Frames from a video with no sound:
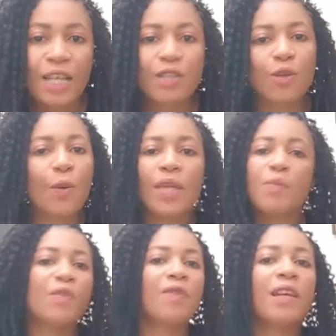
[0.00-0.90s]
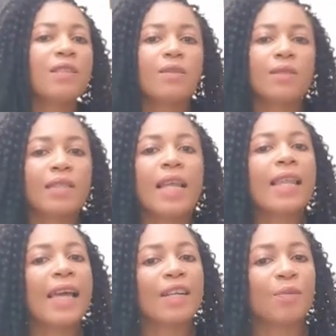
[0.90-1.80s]
So he prefers to
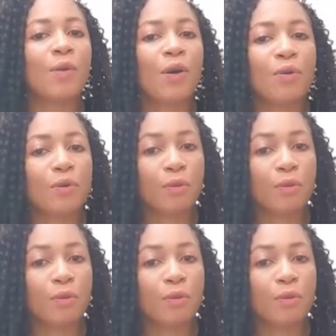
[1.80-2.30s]
stay like a boy.